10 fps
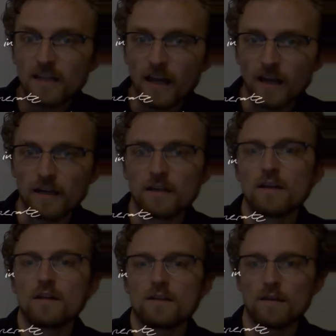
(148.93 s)
k
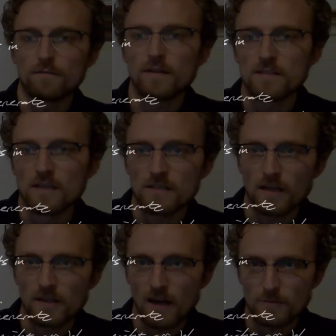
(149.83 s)
that fits inside
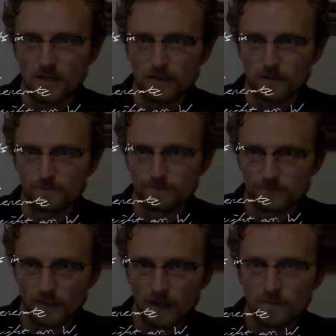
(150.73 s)
the knapsack?
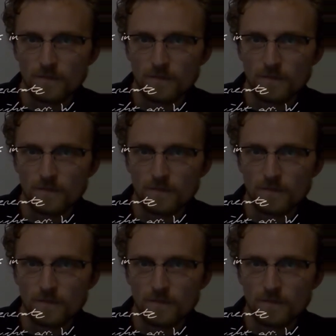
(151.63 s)
Okay.